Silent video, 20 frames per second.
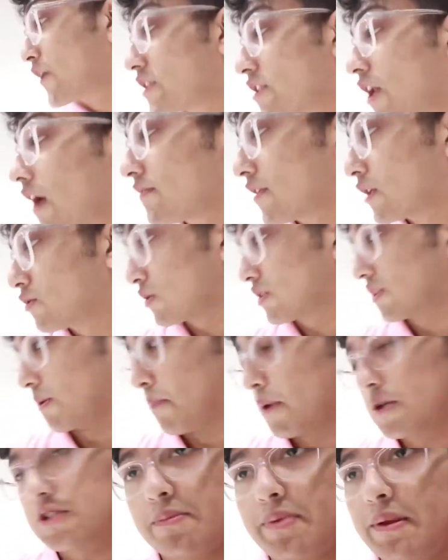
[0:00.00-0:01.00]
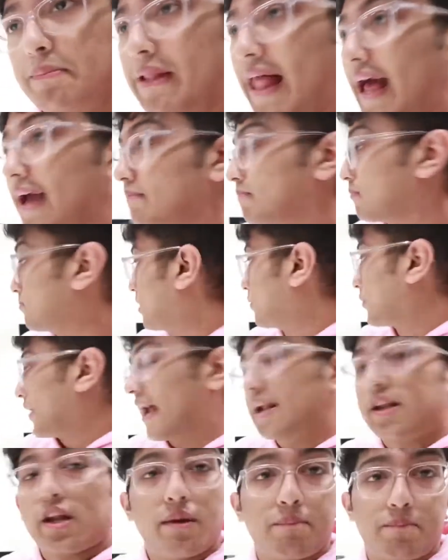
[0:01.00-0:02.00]
first off, this was supposed to be black, but we
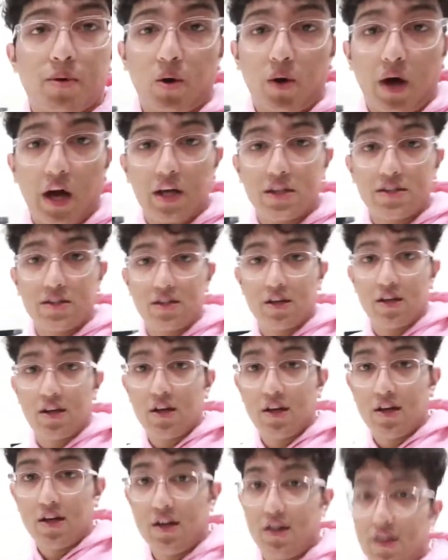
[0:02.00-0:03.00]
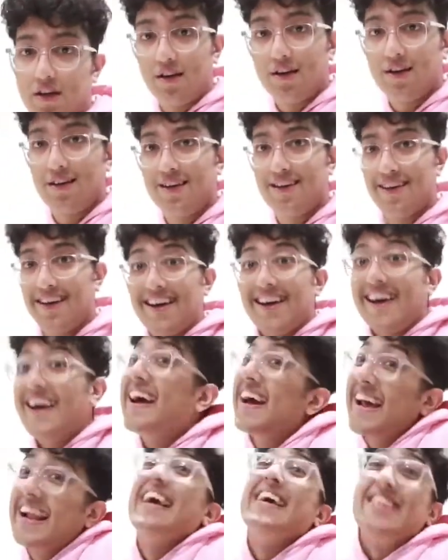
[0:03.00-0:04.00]
had to improvise. I mean, it's a green screen. You
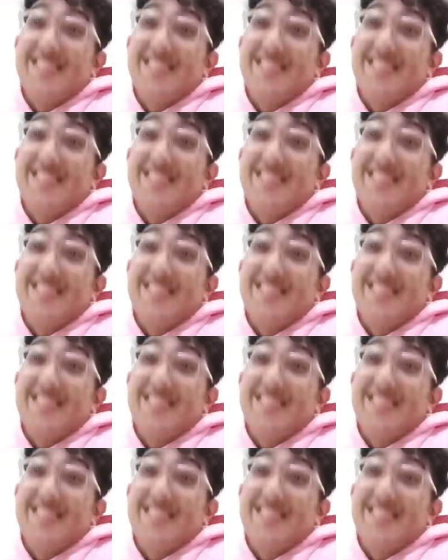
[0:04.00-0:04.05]
can make it, it